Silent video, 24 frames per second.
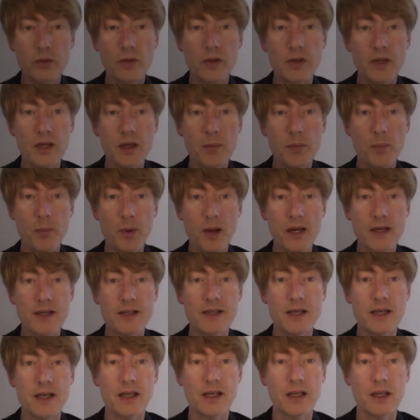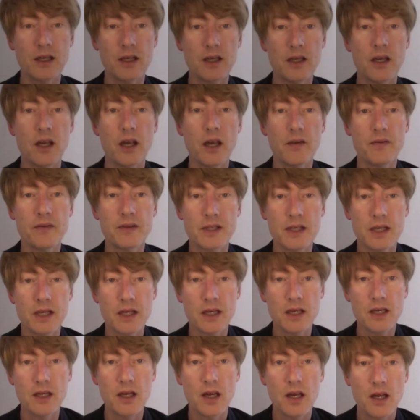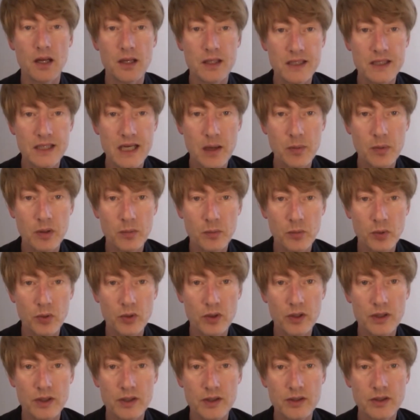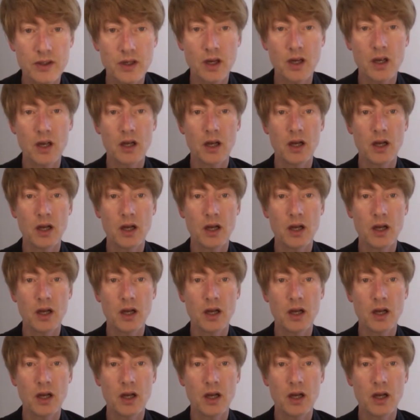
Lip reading: the basic EFT tapping points.